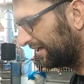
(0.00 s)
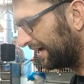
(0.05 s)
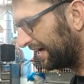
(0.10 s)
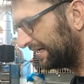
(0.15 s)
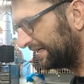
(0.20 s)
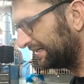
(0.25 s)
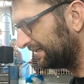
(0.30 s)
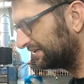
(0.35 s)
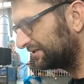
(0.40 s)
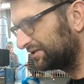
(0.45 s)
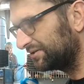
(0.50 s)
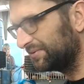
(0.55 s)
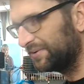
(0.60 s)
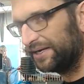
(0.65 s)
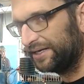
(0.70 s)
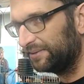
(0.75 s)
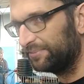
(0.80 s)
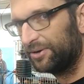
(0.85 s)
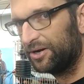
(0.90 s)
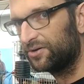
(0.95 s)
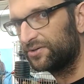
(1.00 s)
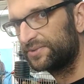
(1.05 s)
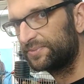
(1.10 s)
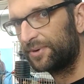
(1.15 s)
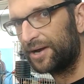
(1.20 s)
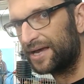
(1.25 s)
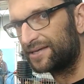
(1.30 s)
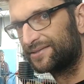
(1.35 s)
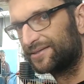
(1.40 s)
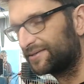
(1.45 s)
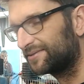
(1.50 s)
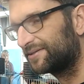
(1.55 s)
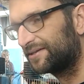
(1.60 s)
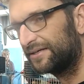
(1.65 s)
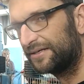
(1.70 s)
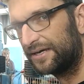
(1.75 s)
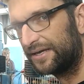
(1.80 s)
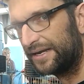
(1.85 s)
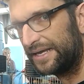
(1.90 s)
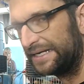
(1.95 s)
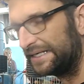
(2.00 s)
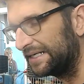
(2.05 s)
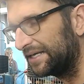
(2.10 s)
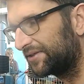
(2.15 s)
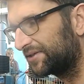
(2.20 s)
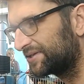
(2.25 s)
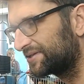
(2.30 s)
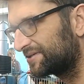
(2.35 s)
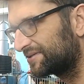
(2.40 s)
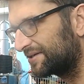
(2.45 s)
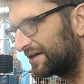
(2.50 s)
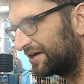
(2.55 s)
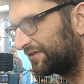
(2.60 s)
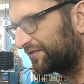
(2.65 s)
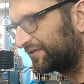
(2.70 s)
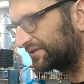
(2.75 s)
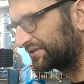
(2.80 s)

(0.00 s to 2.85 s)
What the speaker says: I didn't do any post-processing on any of this stuff.